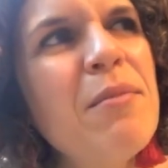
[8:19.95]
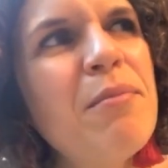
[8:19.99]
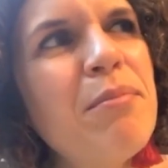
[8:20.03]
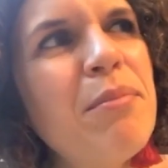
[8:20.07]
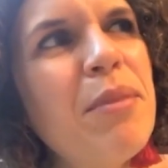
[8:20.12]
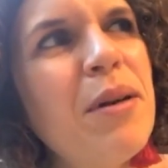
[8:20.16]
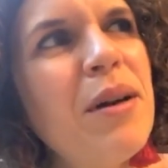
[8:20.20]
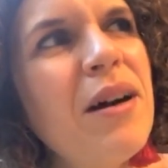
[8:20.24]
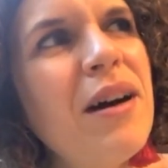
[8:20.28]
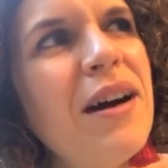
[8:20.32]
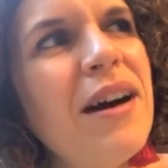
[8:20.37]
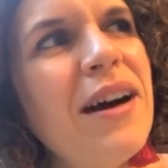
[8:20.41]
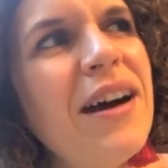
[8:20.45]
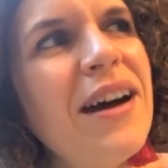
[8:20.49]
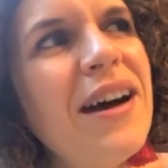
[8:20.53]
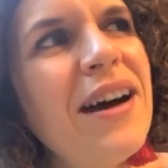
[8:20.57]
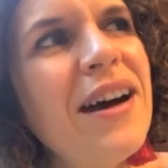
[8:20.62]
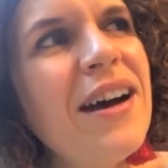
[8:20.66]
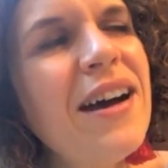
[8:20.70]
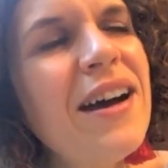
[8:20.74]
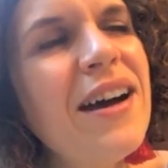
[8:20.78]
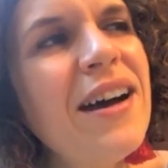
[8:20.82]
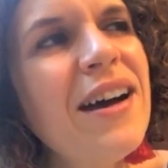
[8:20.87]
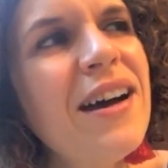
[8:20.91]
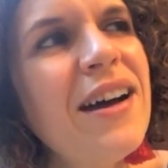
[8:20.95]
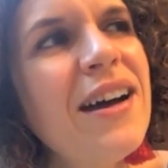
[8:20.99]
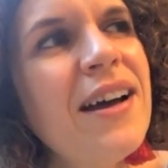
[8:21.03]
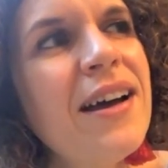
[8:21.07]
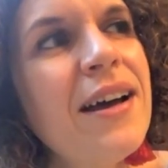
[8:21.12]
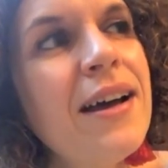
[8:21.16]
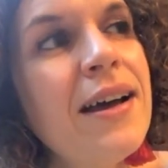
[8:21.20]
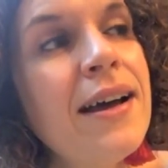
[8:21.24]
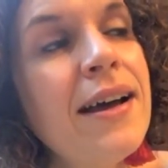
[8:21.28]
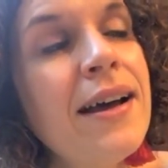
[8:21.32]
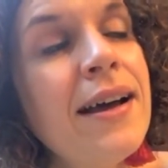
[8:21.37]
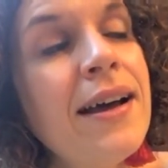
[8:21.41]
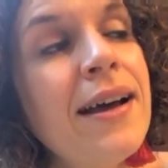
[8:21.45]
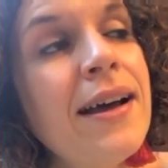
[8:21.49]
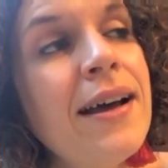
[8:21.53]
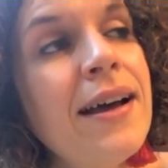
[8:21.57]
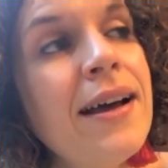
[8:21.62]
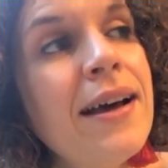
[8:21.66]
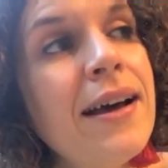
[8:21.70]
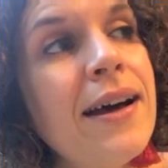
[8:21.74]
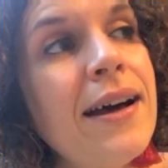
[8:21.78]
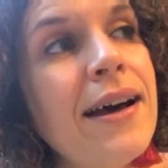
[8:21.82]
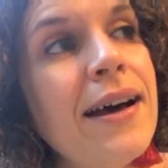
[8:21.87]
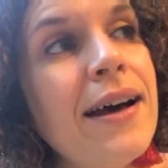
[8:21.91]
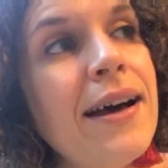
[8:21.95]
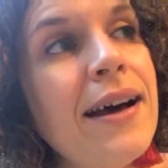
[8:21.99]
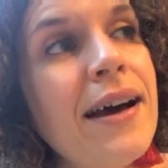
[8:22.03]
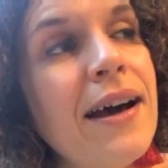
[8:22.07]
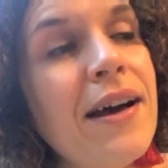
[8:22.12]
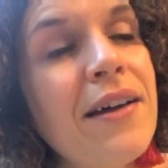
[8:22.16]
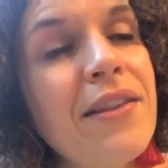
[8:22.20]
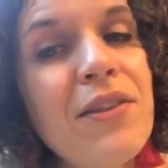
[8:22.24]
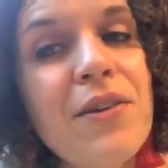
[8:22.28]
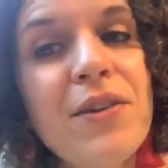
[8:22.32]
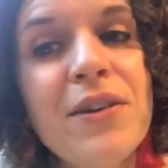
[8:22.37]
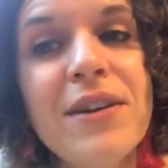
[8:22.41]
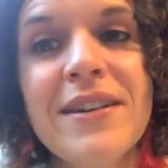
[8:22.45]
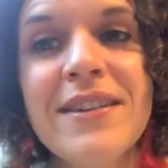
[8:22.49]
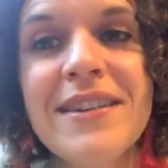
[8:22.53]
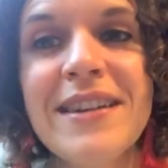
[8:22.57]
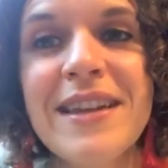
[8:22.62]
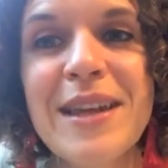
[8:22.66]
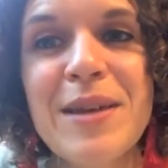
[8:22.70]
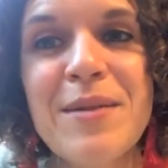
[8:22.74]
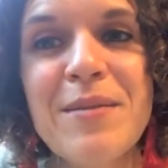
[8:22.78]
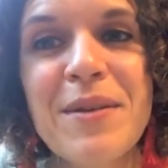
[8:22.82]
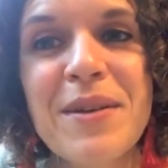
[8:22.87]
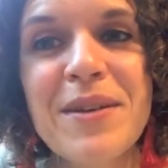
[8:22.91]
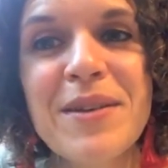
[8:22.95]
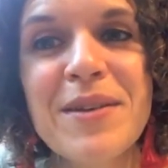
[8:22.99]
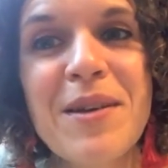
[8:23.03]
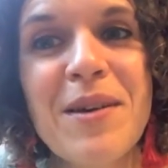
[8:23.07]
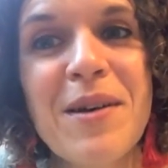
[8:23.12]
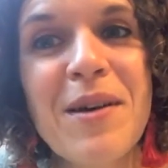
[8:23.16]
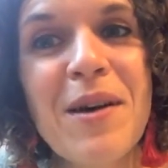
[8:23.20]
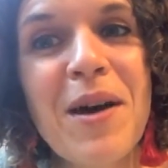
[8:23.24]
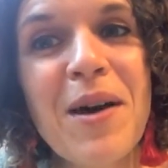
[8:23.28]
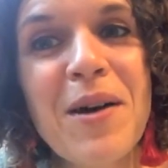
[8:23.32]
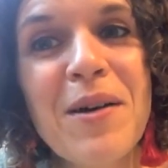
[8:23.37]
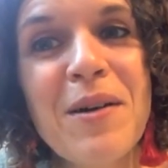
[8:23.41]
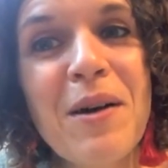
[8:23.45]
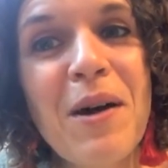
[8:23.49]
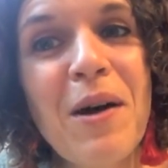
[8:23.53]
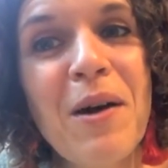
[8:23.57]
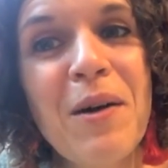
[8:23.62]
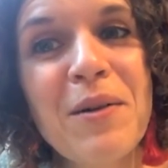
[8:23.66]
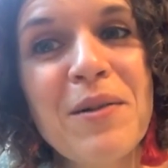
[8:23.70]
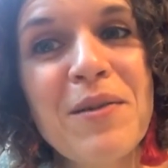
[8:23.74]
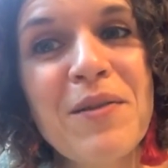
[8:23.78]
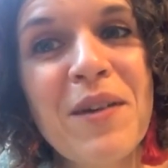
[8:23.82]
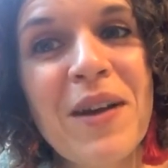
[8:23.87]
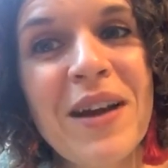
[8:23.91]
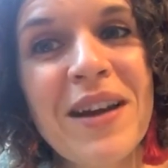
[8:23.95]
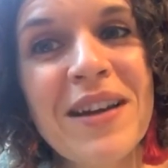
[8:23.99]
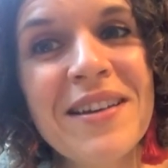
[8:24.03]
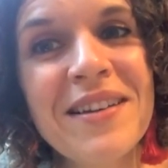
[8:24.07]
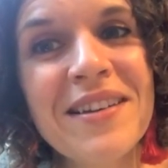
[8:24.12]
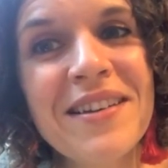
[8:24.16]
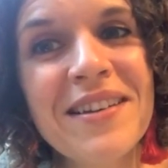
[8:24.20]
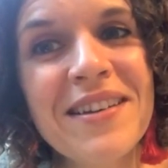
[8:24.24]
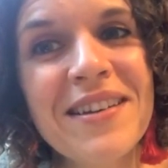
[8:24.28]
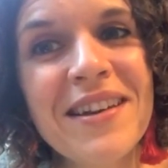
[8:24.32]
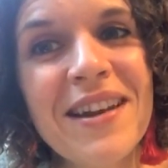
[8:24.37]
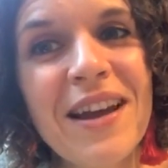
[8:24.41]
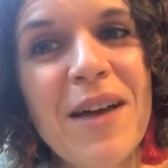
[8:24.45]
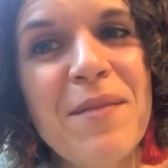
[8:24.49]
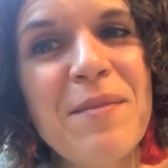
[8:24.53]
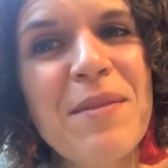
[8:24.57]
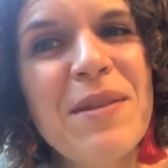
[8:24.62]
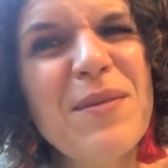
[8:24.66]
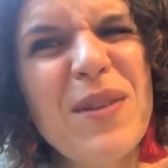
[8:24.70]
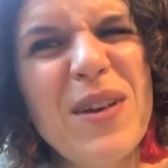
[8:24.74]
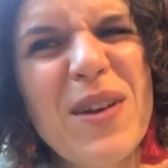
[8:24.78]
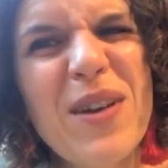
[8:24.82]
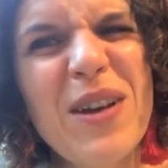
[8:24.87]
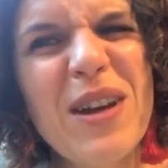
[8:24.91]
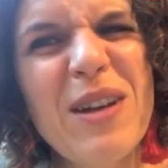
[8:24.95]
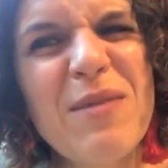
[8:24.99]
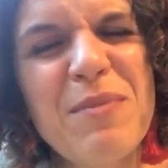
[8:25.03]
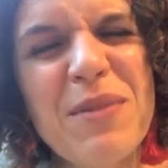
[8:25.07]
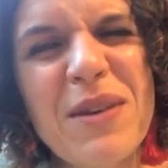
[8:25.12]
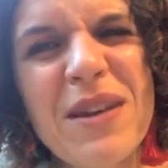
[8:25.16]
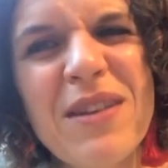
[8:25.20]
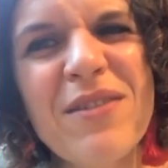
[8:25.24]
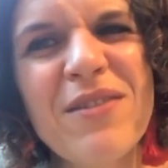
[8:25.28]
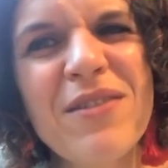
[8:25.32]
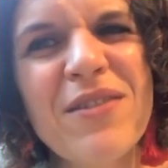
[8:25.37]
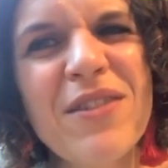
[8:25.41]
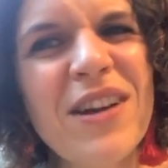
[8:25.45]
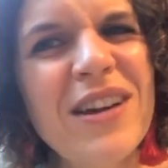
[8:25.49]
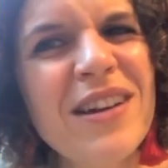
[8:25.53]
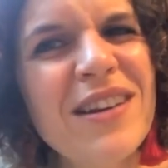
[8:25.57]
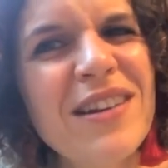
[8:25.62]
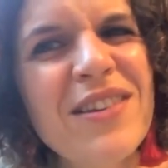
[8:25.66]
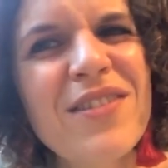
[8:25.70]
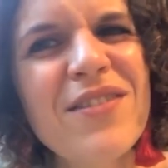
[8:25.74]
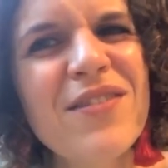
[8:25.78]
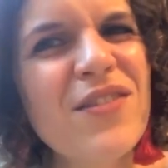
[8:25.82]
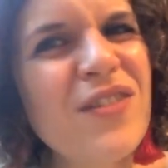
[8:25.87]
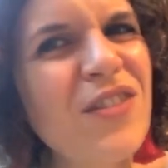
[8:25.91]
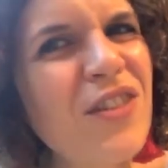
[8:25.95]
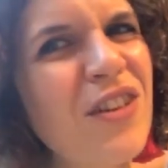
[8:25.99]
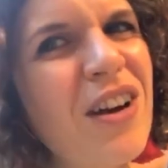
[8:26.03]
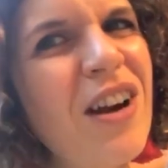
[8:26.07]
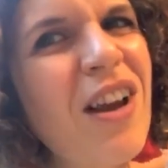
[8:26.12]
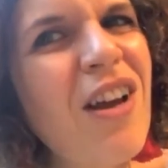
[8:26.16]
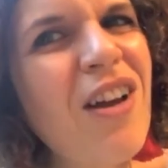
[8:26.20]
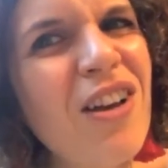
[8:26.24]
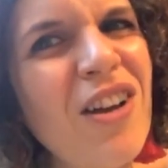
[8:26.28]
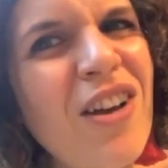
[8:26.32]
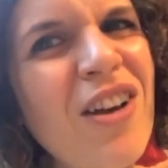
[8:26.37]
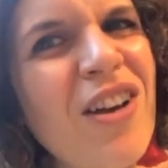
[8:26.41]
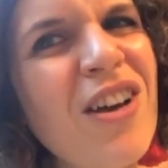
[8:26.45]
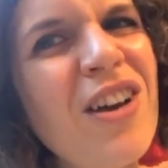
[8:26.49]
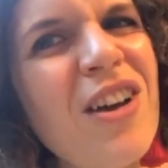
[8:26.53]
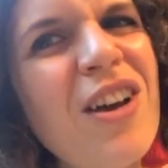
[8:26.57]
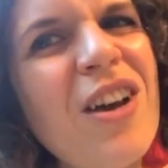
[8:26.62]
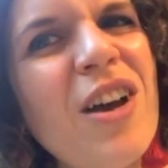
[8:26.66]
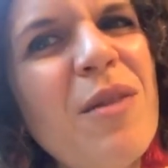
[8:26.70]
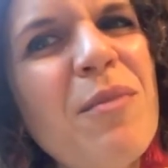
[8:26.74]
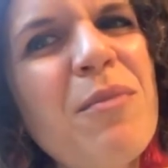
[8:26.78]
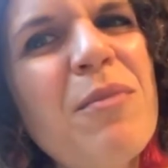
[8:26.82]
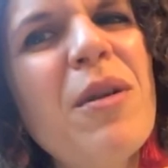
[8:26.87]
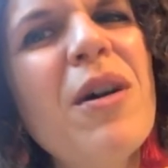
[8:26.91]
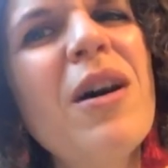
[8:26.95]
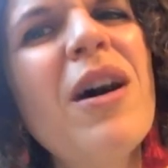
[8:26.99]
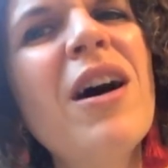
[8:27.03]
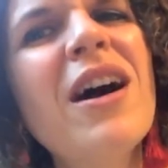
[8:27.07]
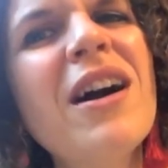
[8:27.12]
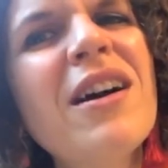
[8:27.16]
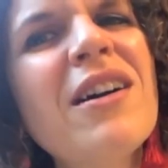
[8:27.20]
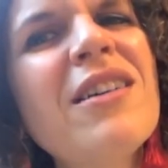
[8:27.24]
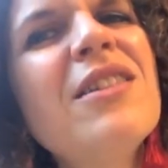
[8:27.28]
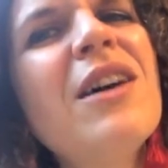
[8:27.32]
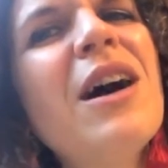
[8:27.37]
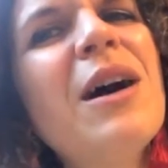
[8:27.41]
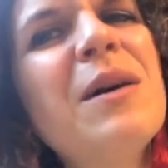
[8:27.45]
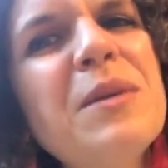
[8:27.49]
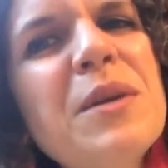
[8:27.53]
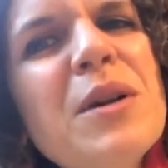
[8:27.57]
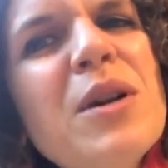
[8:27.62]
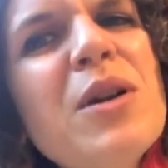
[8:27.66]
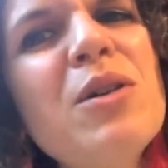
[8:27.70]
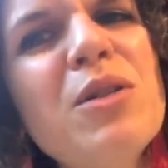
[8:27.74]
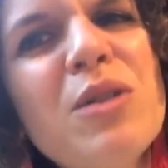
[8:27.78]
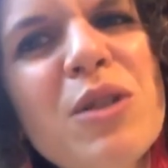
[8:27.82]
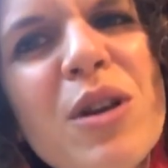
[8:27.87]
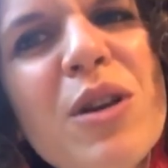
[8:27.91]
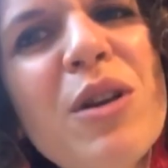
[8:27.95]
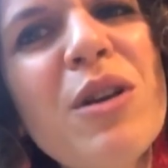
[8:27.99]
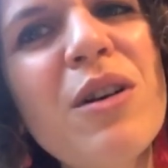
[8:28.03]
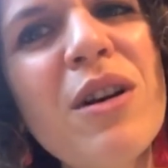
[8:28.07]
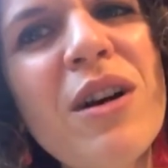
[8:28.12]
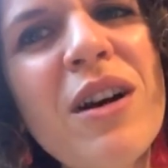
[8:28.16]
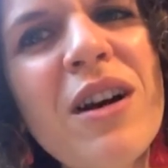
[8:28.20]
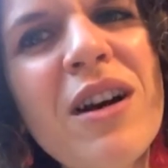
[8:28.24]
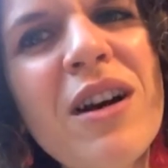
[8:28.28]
But I thought I'd sing you my song, Old Friend. I mean, we could have been friends for a lot longer, but I will call you